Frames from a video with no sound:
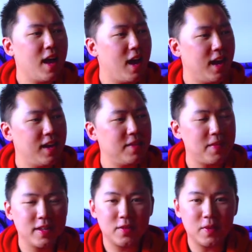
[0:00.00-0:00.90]

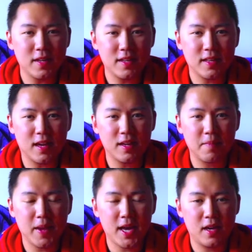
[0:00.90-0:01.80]
I just wanted to talk
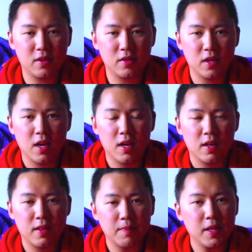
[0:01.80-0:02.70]
about
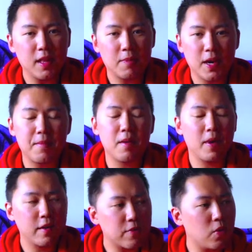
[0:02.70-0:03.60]
something that's been on my
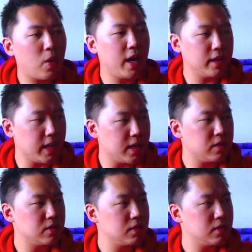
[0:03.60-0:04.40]
mind for a while now.